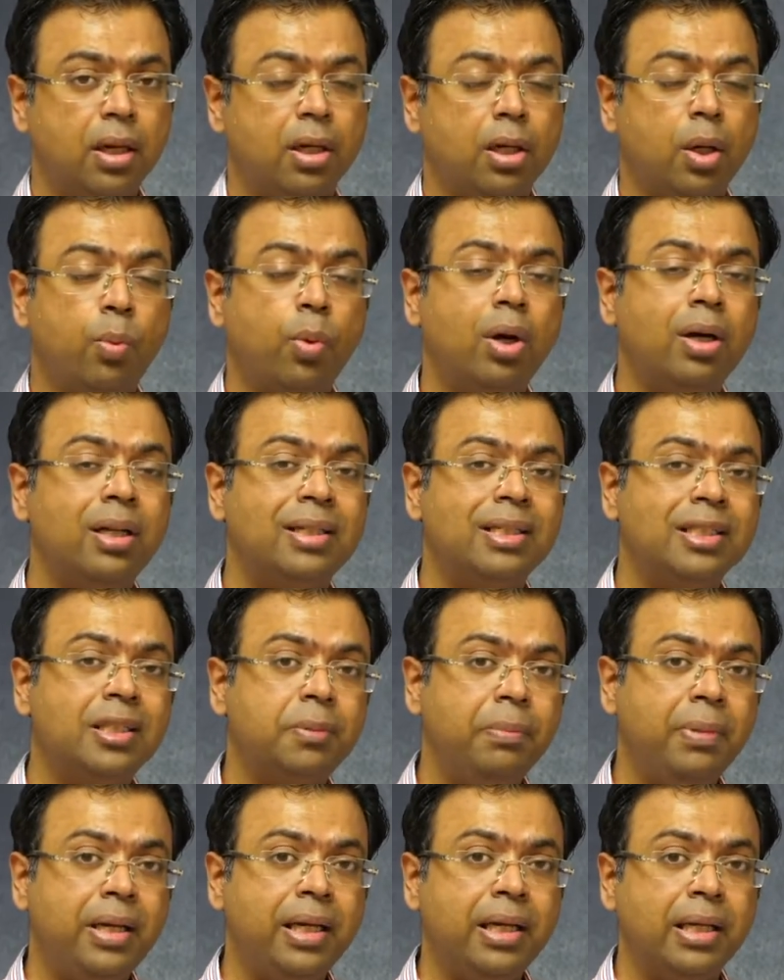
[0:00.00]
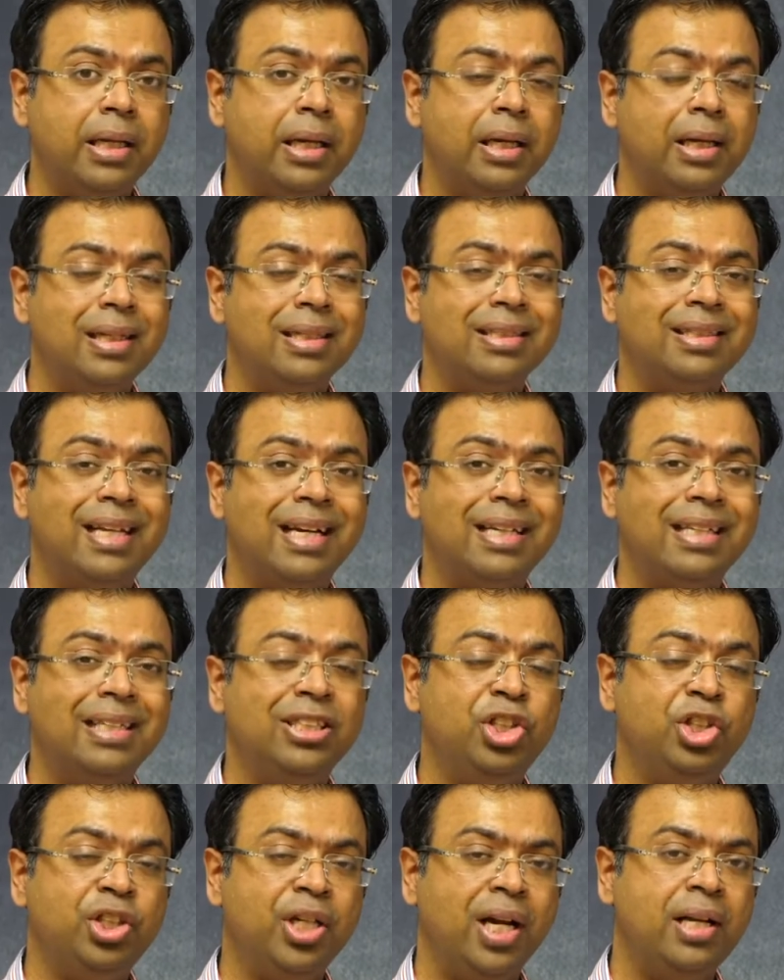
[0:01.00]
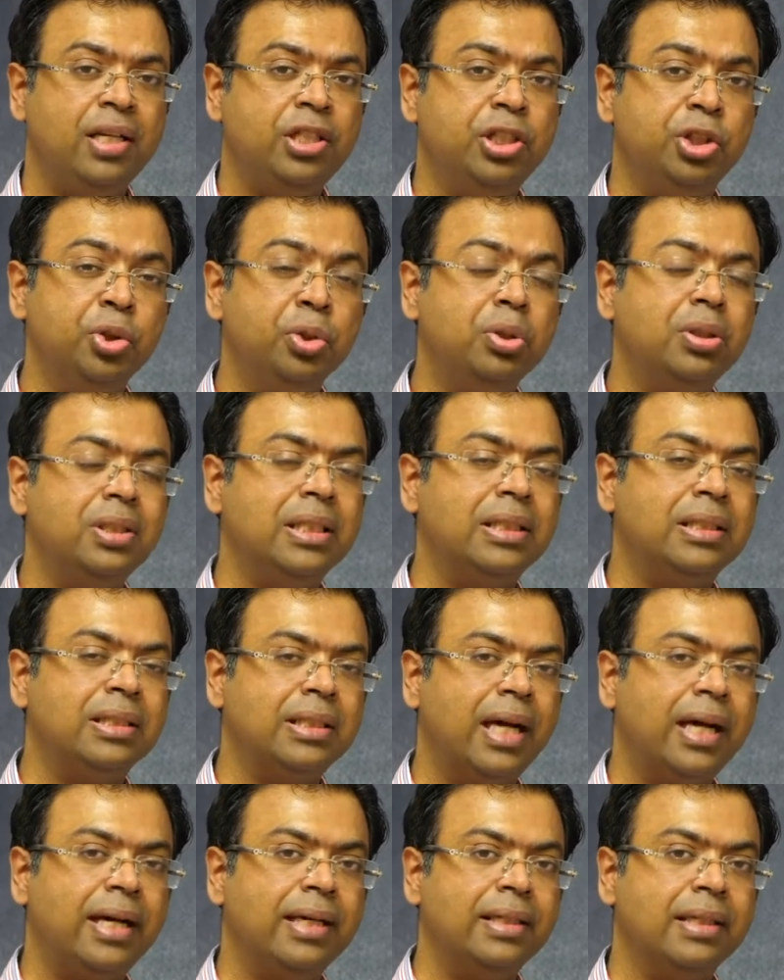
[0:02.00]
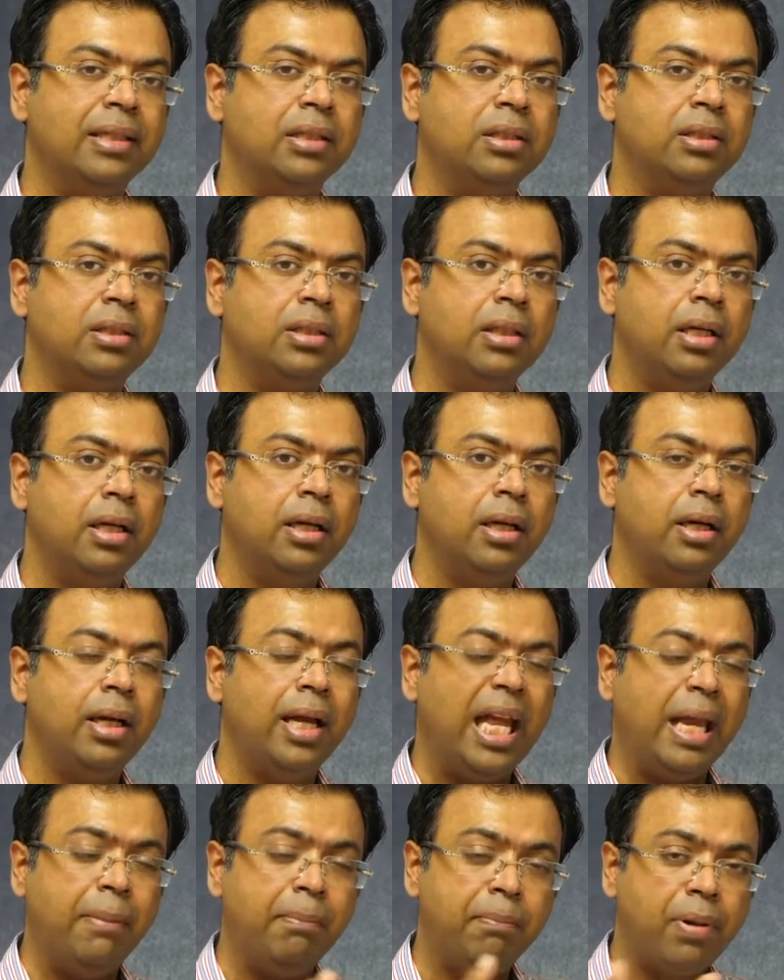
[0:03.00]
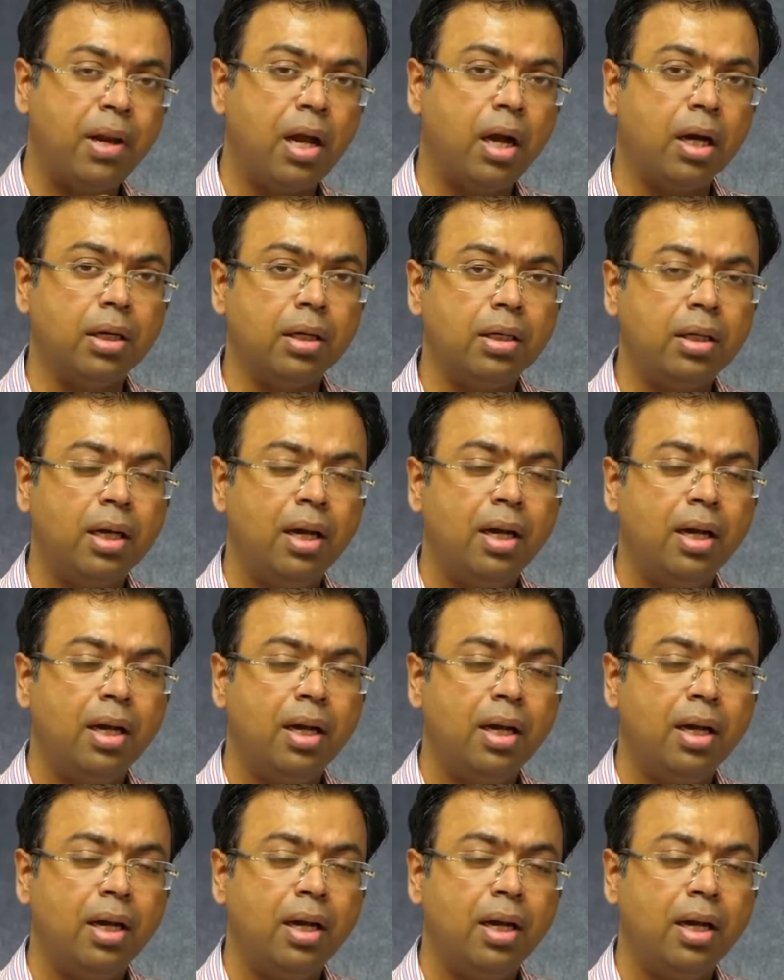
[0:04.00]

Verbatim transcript: Now, what does this mean? That the gel used inside this implant